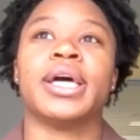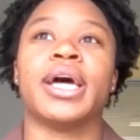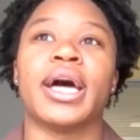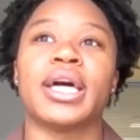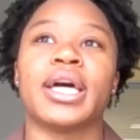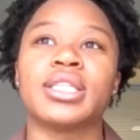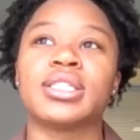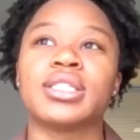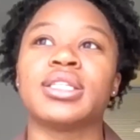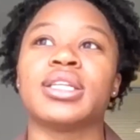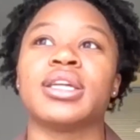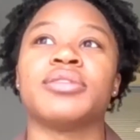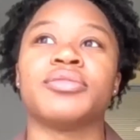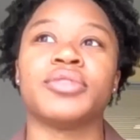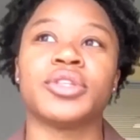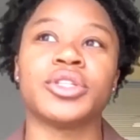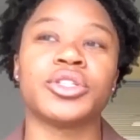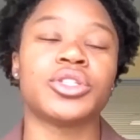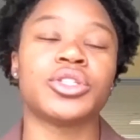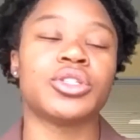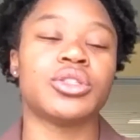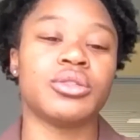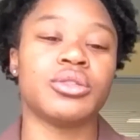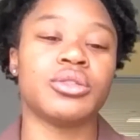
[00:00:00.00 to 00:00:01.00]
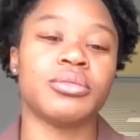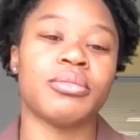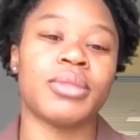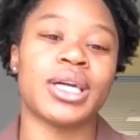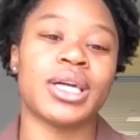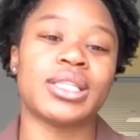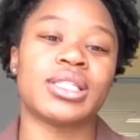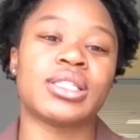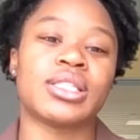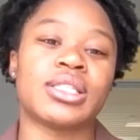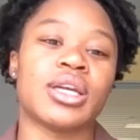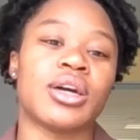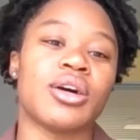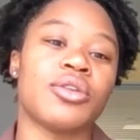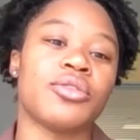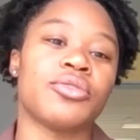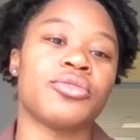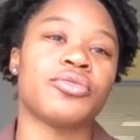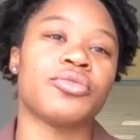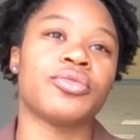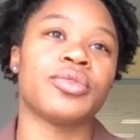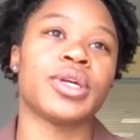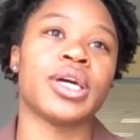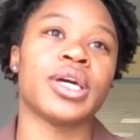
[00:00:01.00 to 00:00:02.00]
as a diverse student
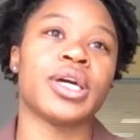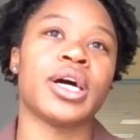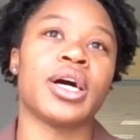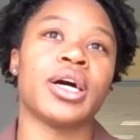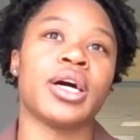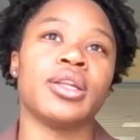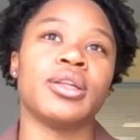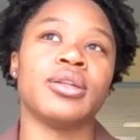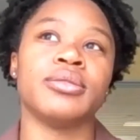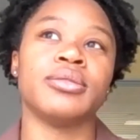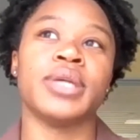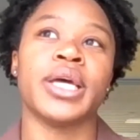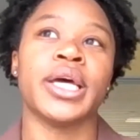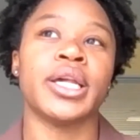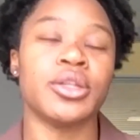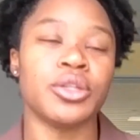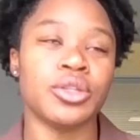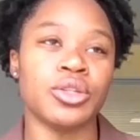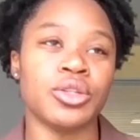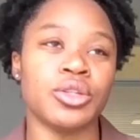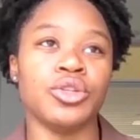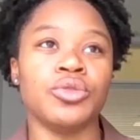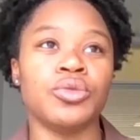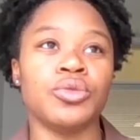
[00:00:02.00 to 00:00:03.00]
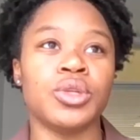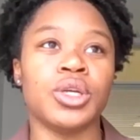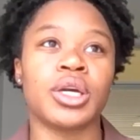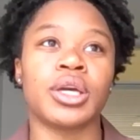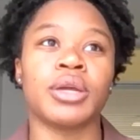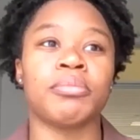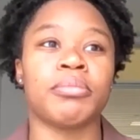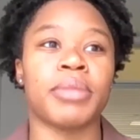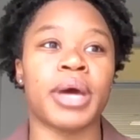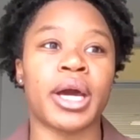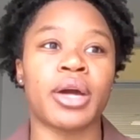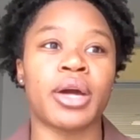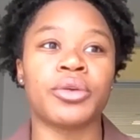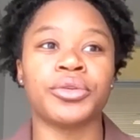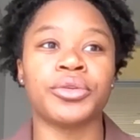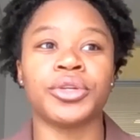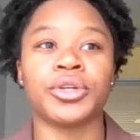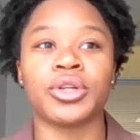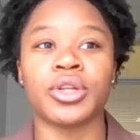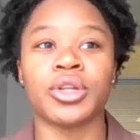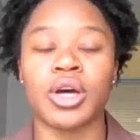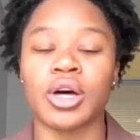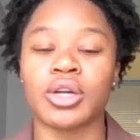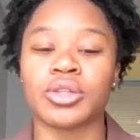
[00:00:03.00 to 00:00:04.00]
myself, and you looking back on
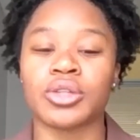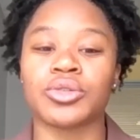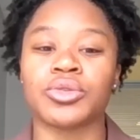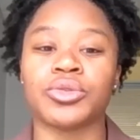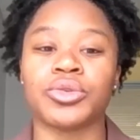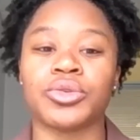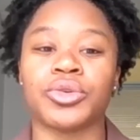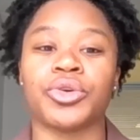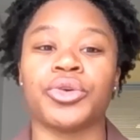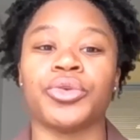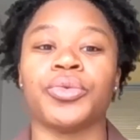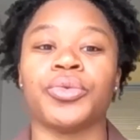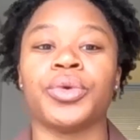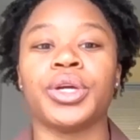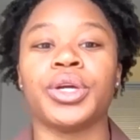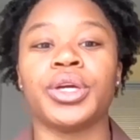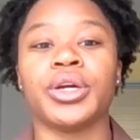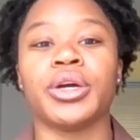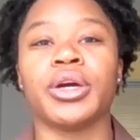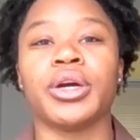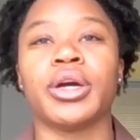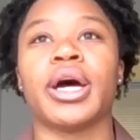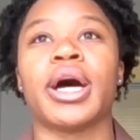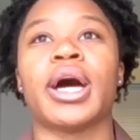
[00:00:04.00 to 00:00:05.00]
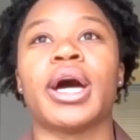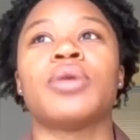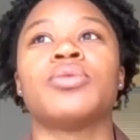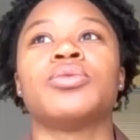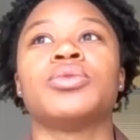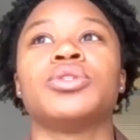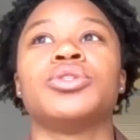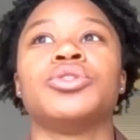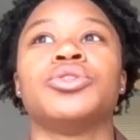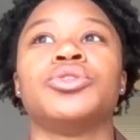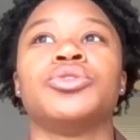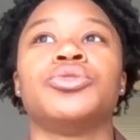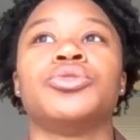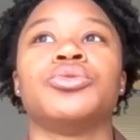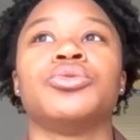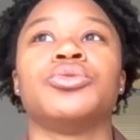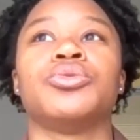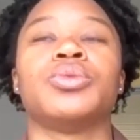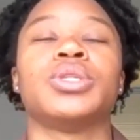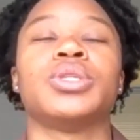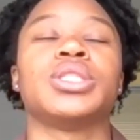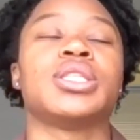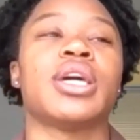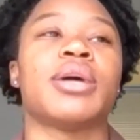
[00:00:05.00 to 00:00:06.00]
your law school career,
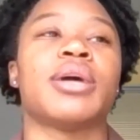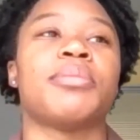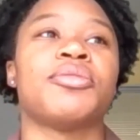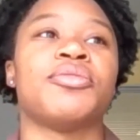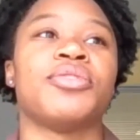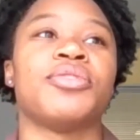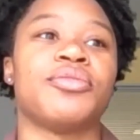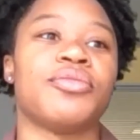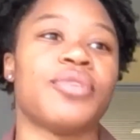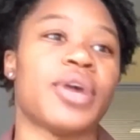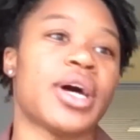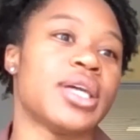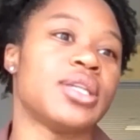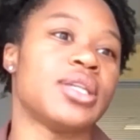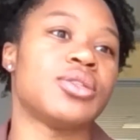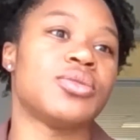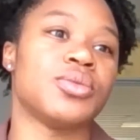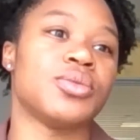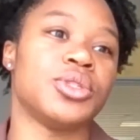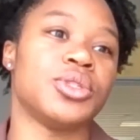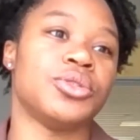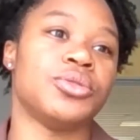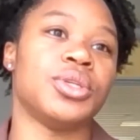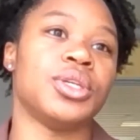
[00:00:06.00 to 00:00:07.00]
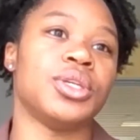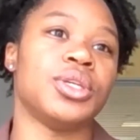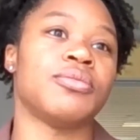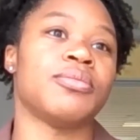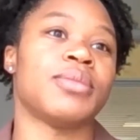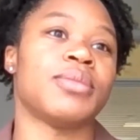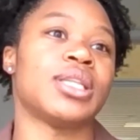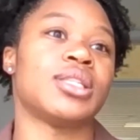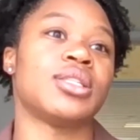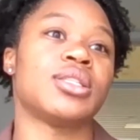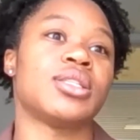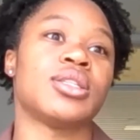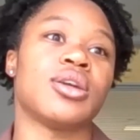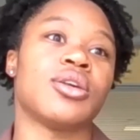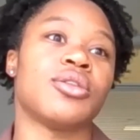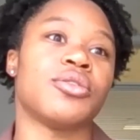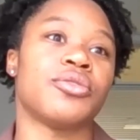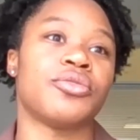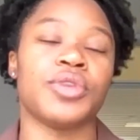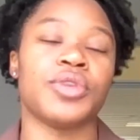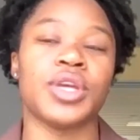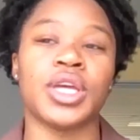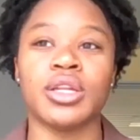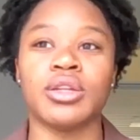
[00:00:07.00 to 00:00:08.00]
what type of advice would you give
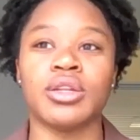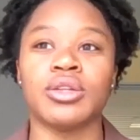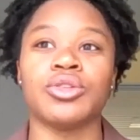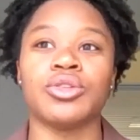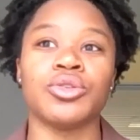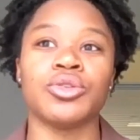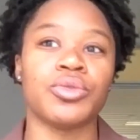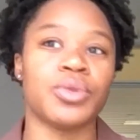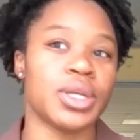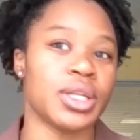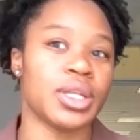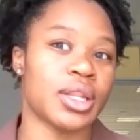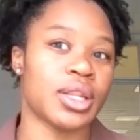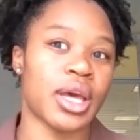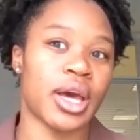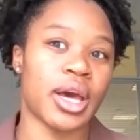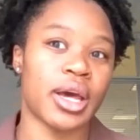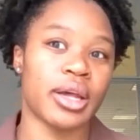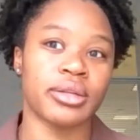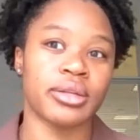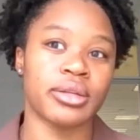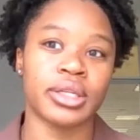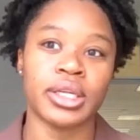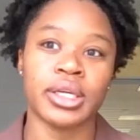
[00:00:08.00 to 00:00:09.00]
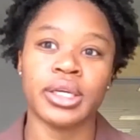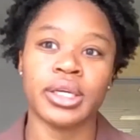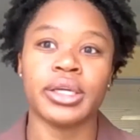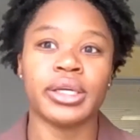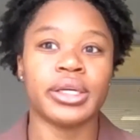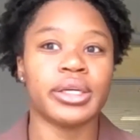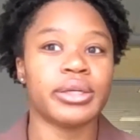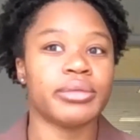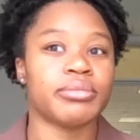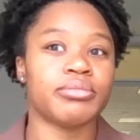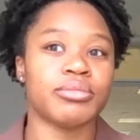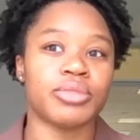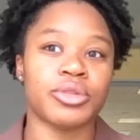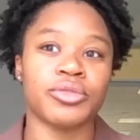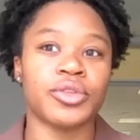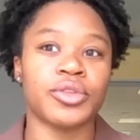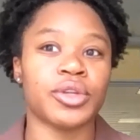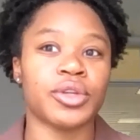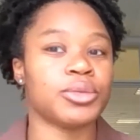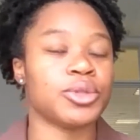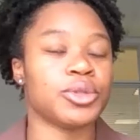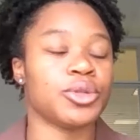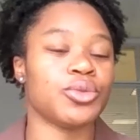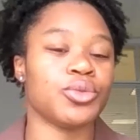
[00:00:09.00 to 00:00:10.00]
myself in doing that
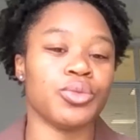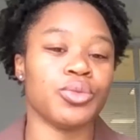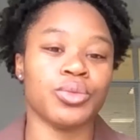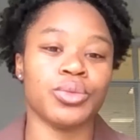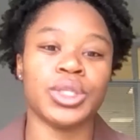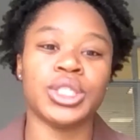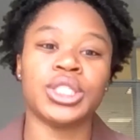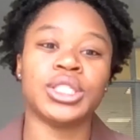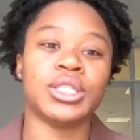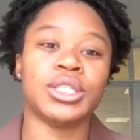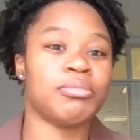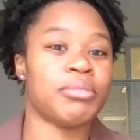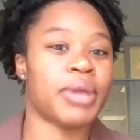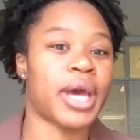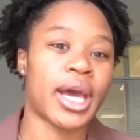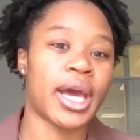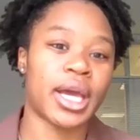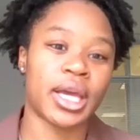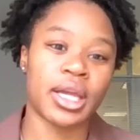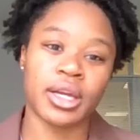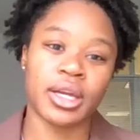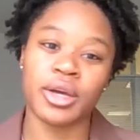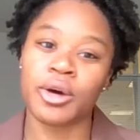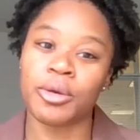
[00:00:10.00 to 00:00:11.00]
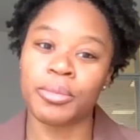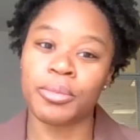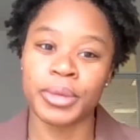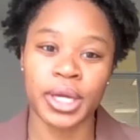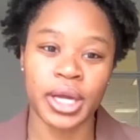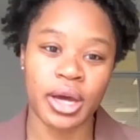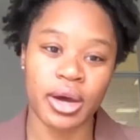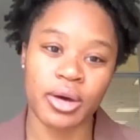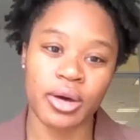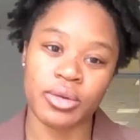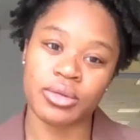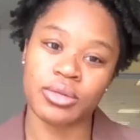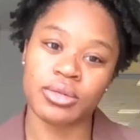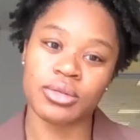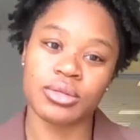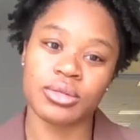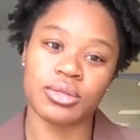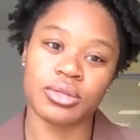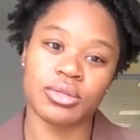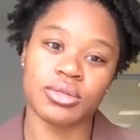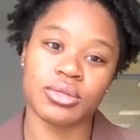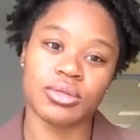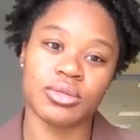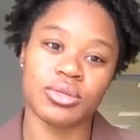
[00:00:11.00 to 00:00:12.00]
proverbial reaching back and helping out
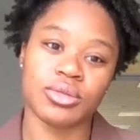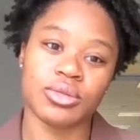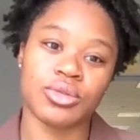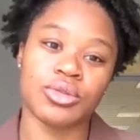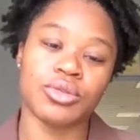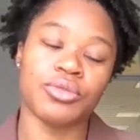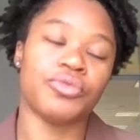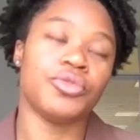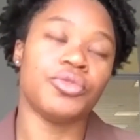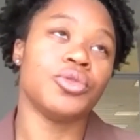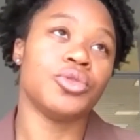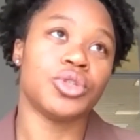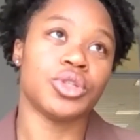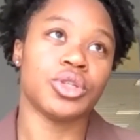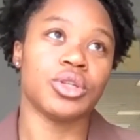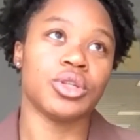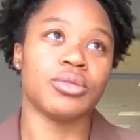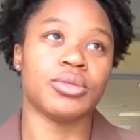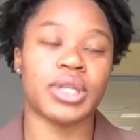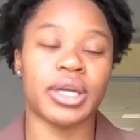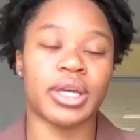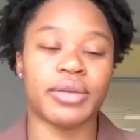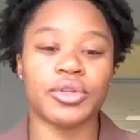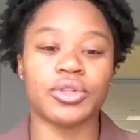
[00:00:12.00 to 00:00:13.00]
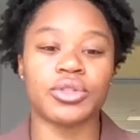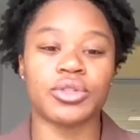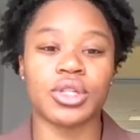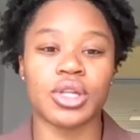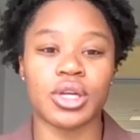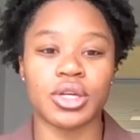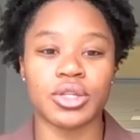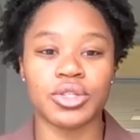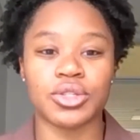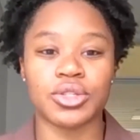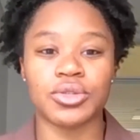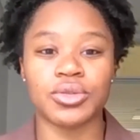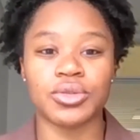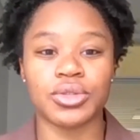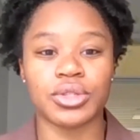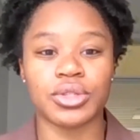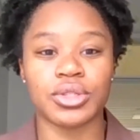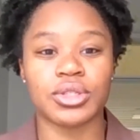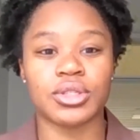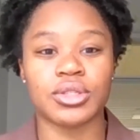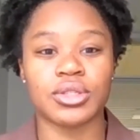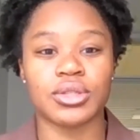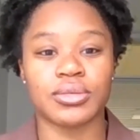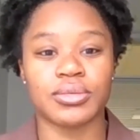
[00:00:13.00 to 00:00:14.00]
to future diverse law
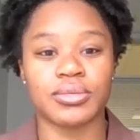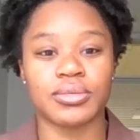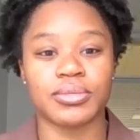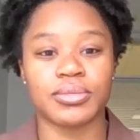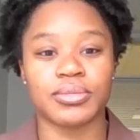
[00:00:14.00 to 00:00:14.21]
students?